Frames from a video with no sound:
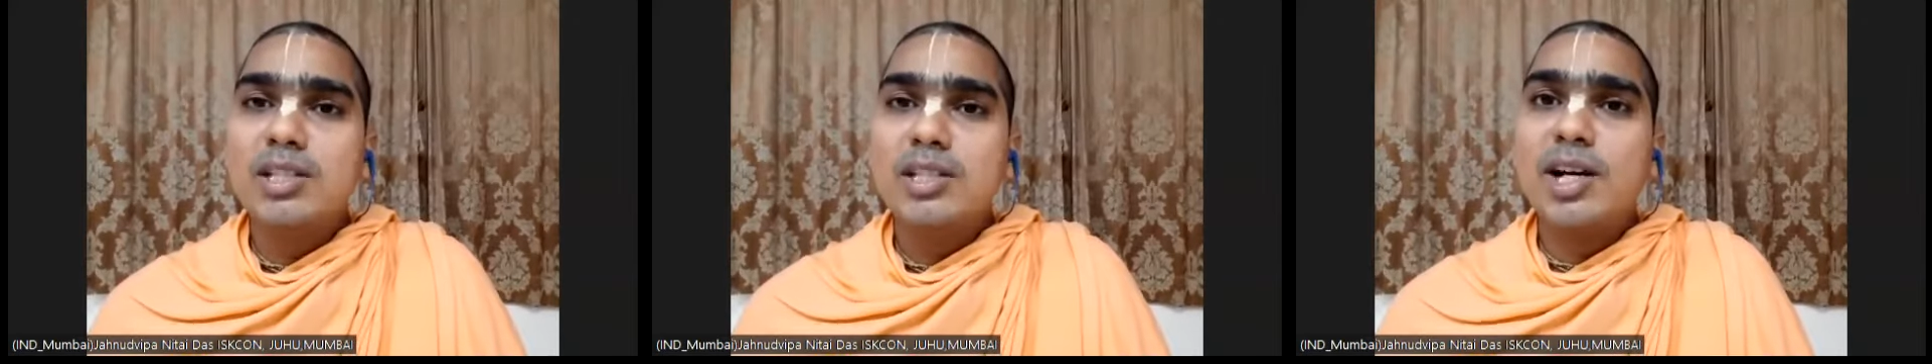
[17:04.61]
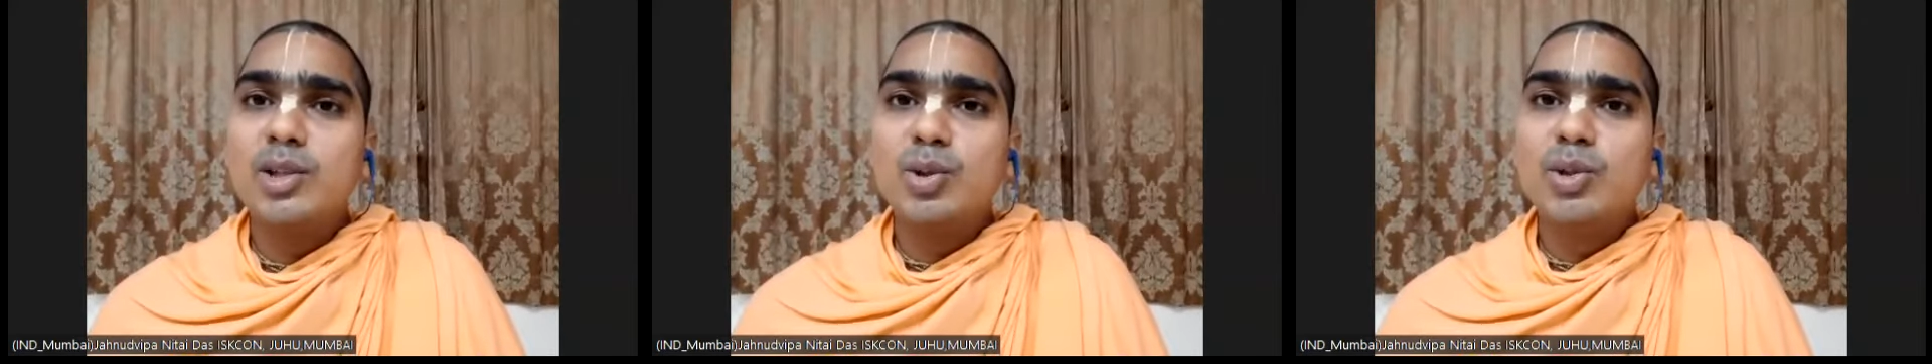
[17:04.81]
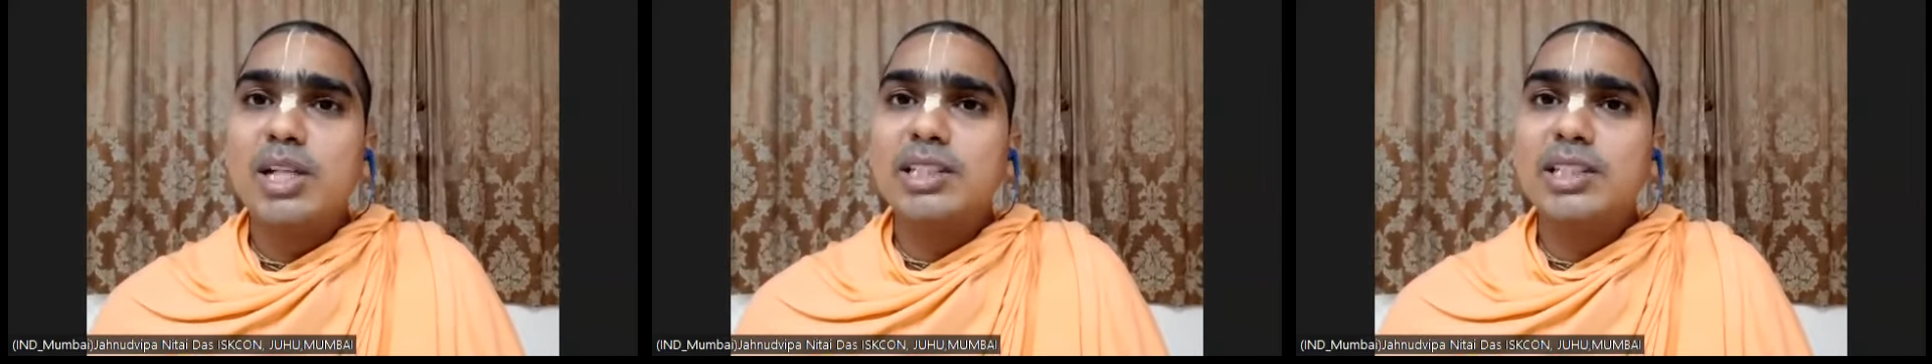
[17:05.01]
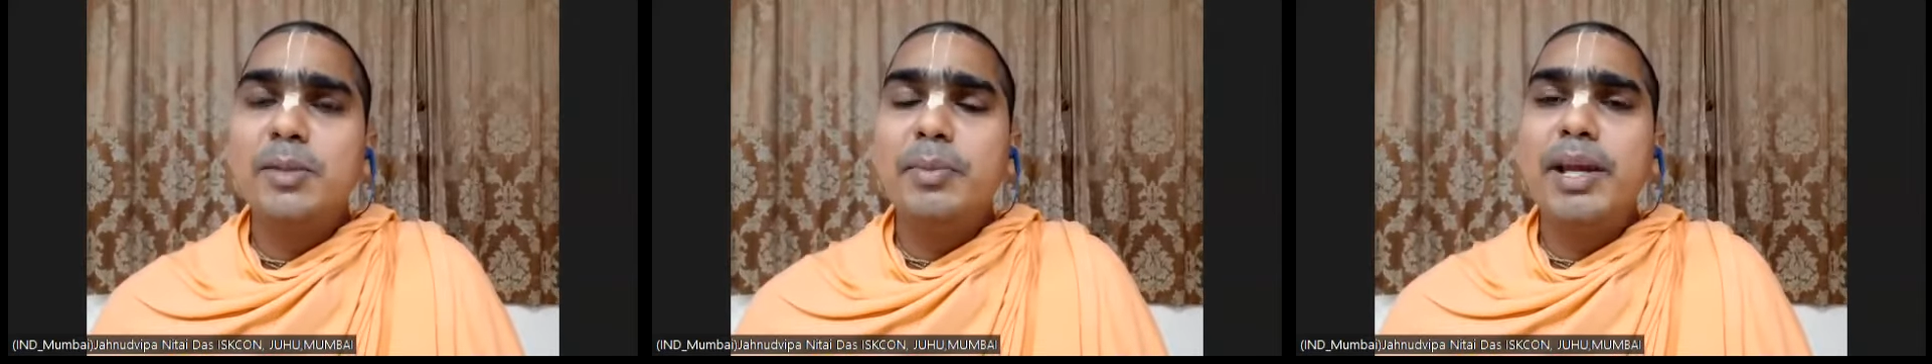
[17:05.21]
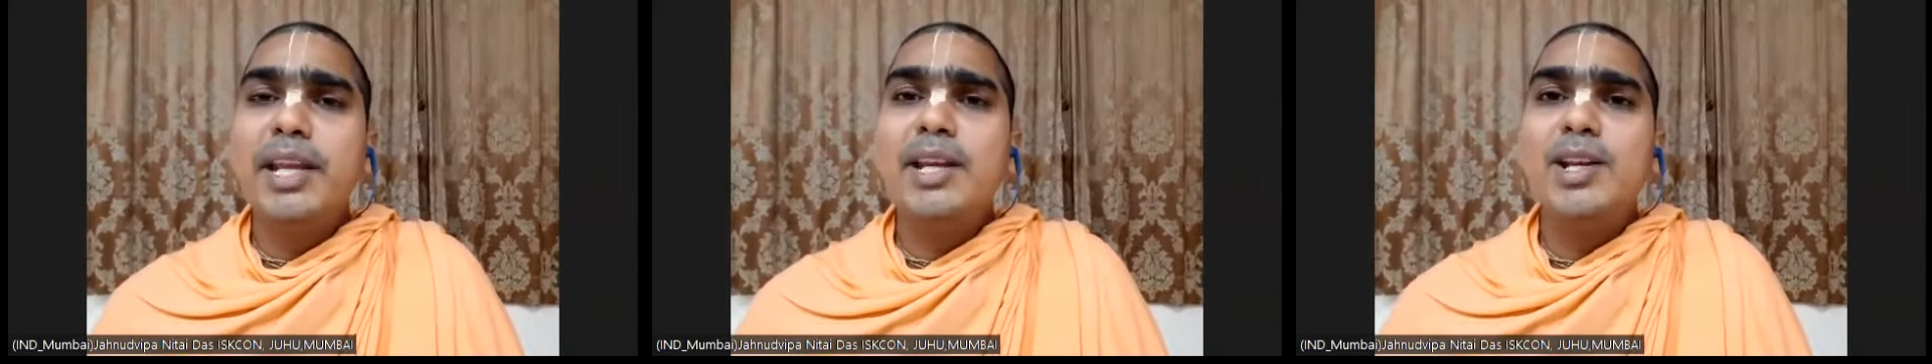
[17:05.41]
Sadhu
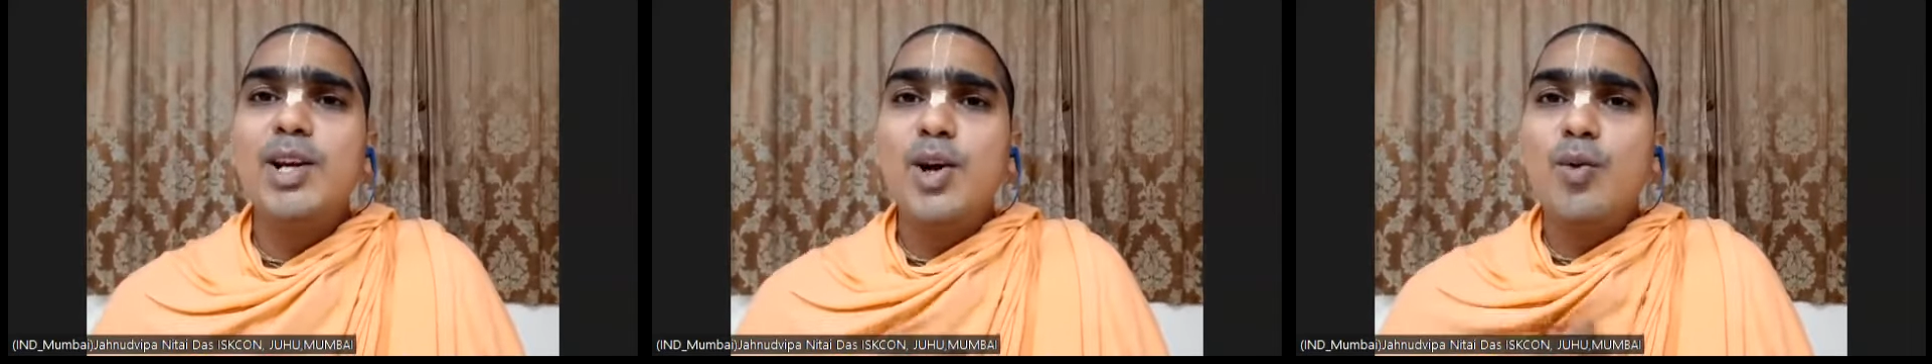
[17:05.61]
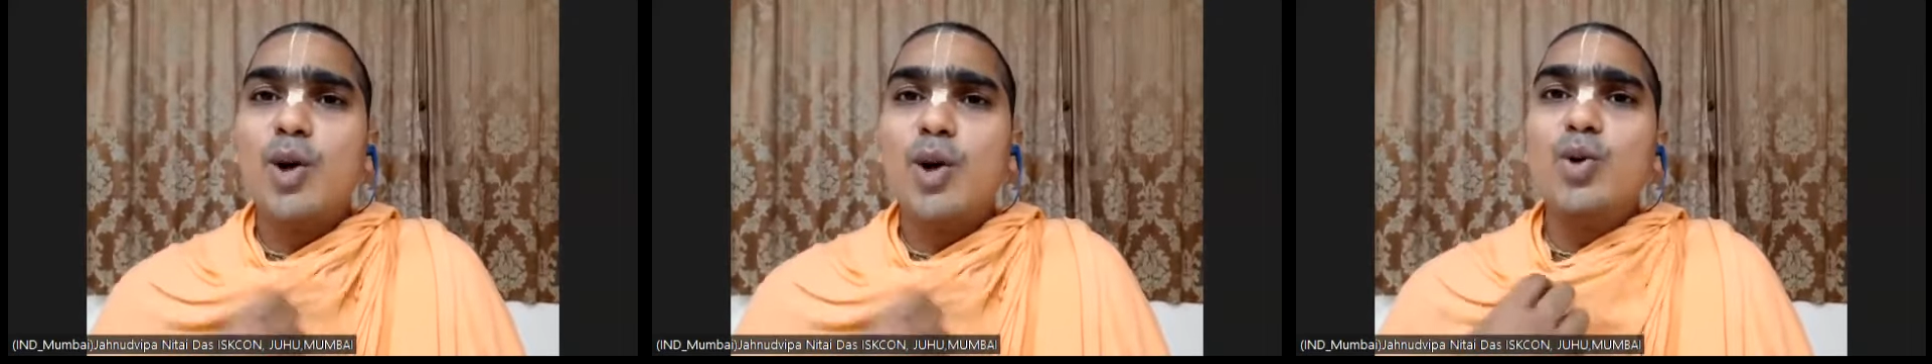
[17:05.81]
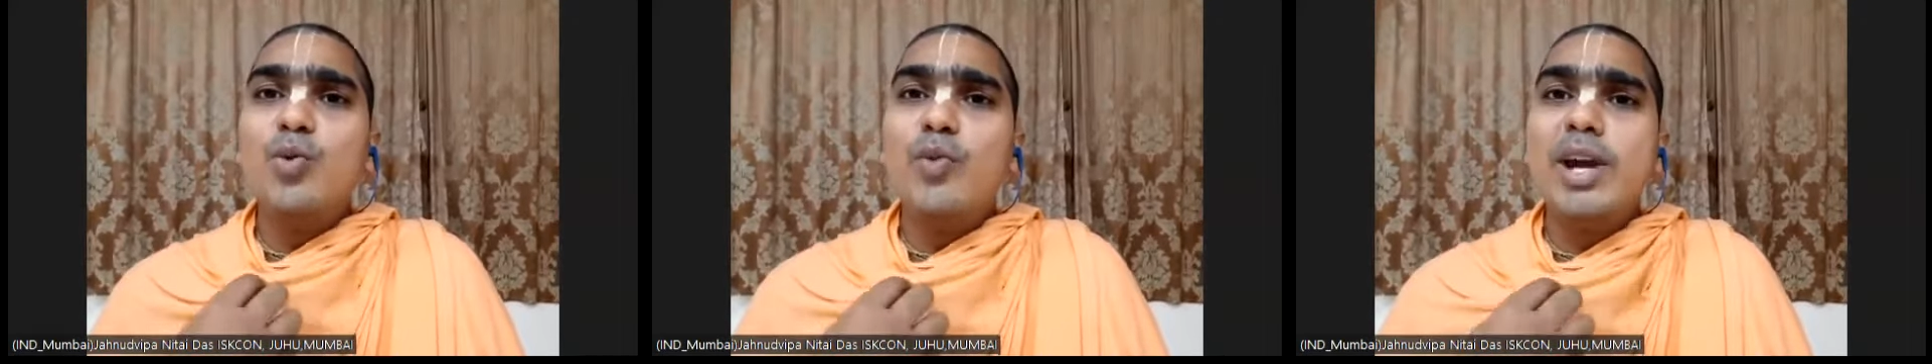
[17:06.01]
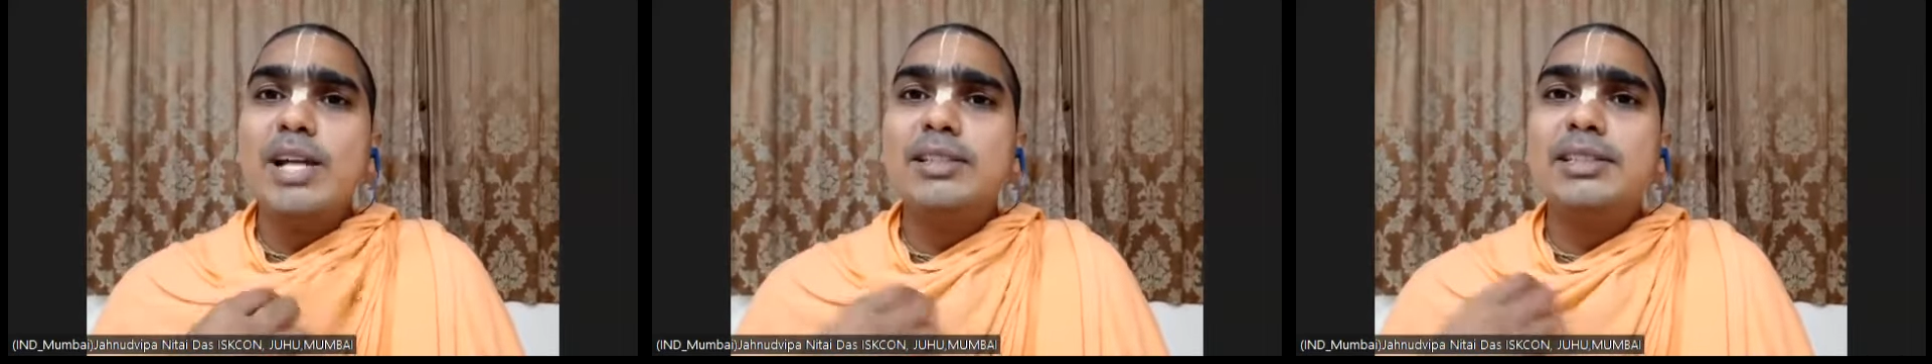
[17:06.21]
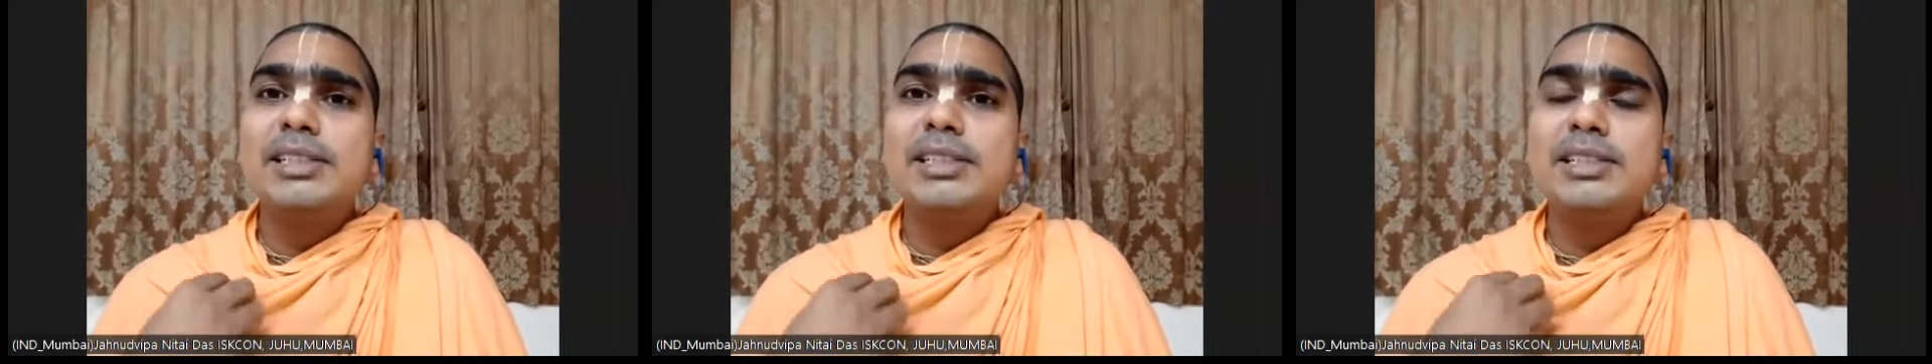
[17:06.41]
doesn't mean one who
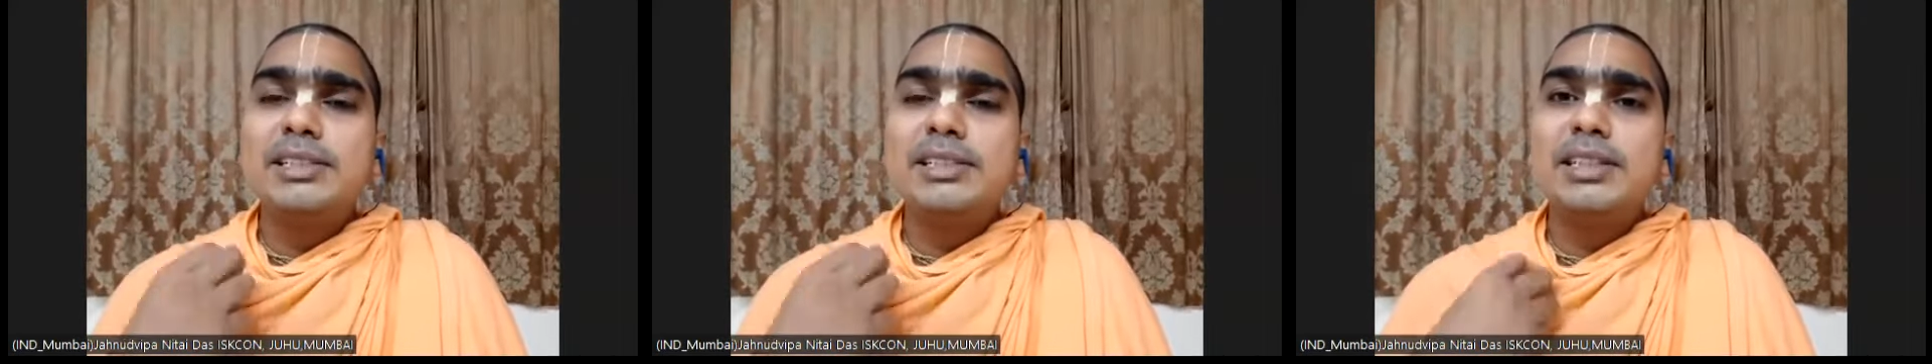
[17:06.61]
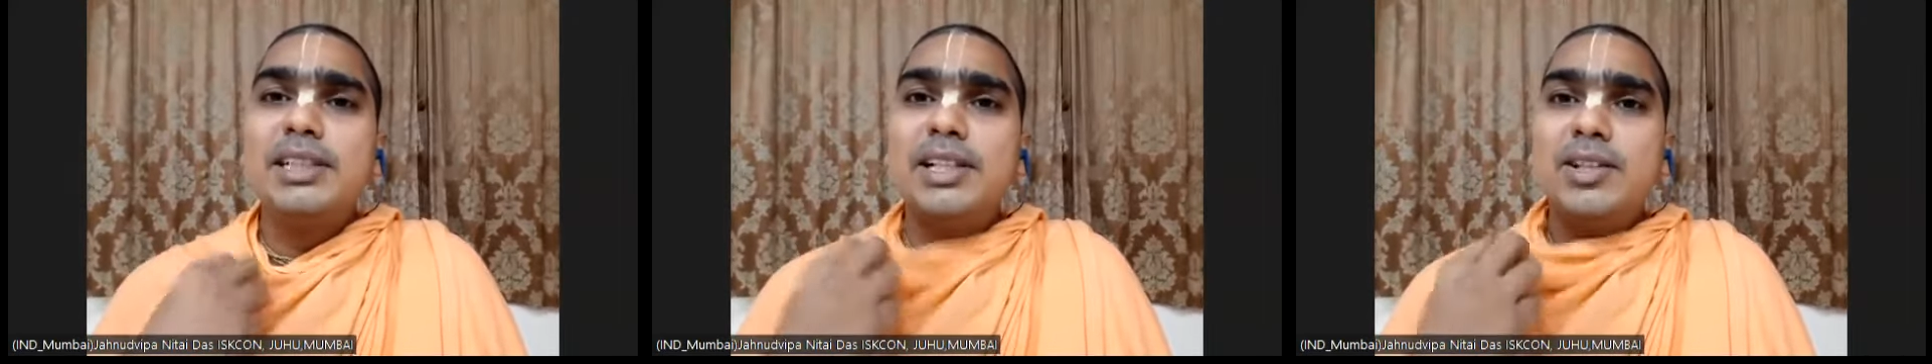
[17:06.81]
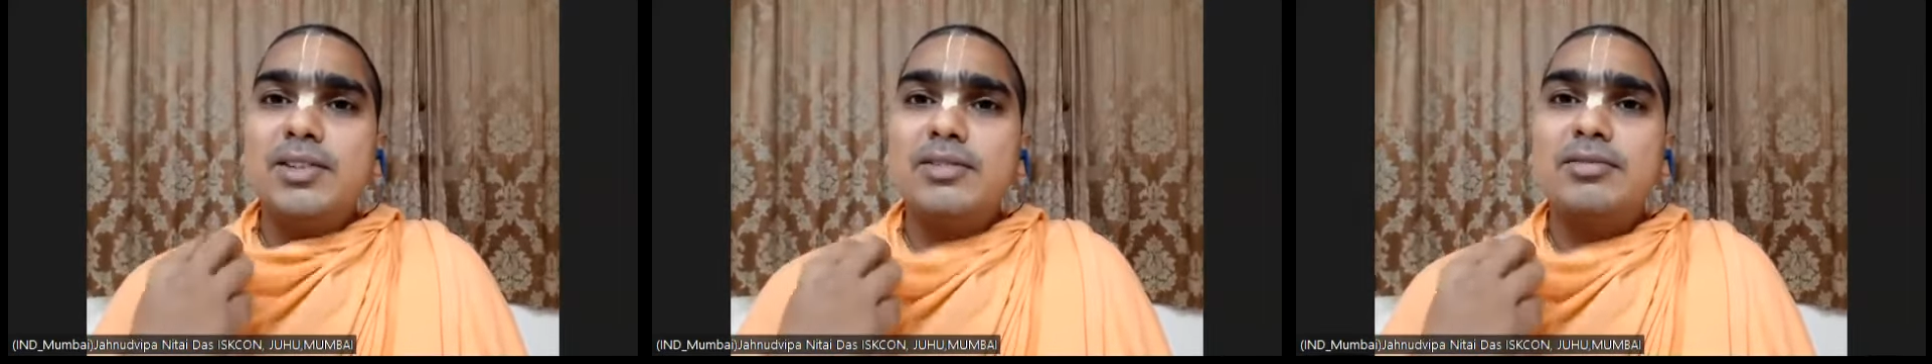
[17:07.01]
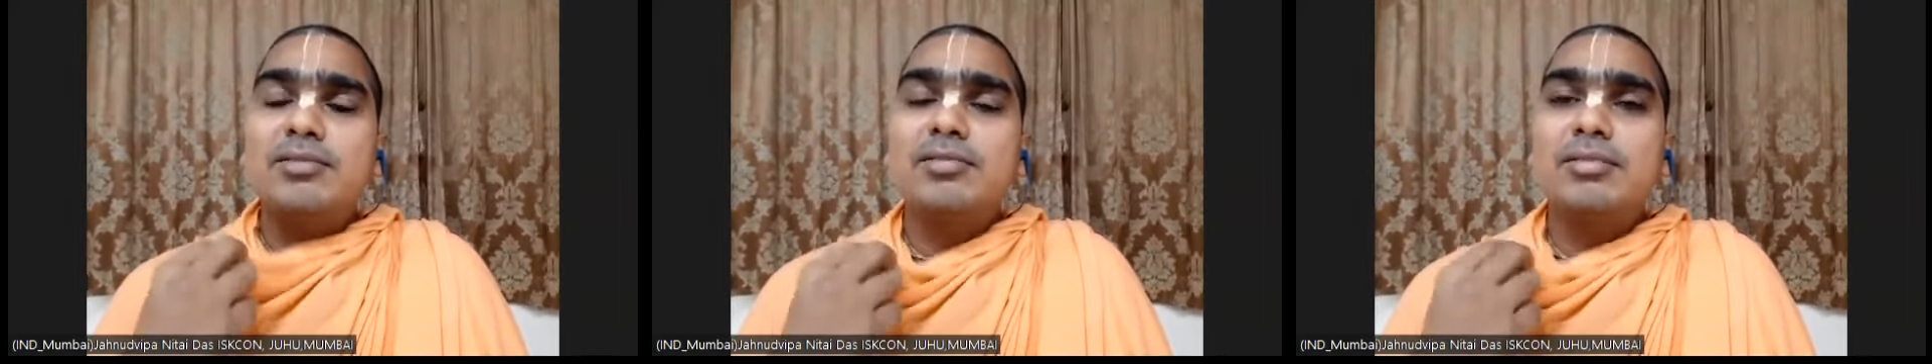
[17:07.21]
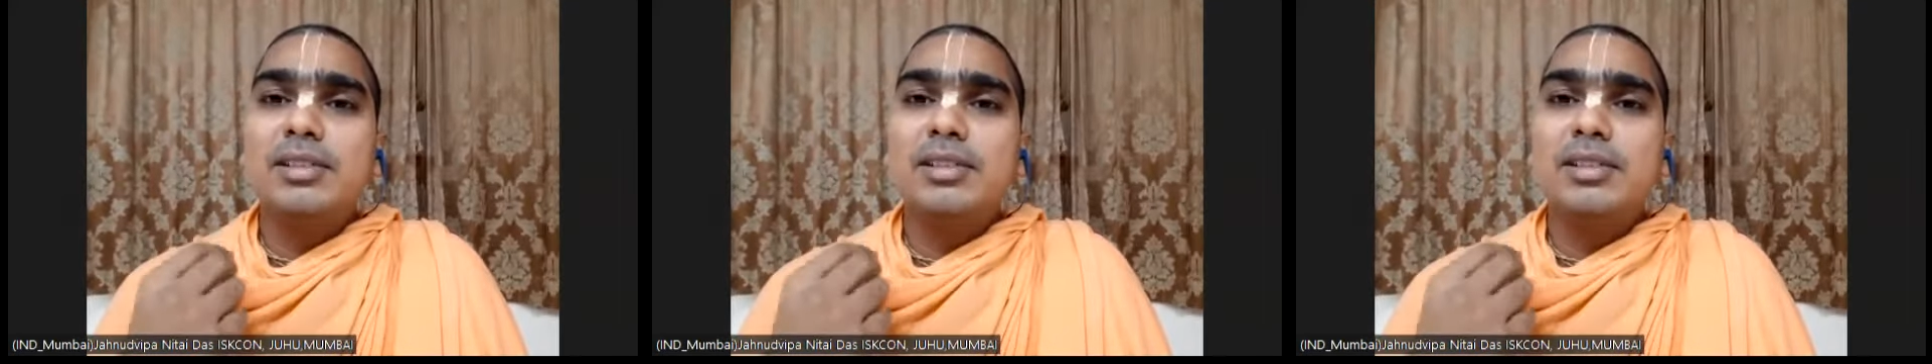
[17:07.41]
wears this, you know,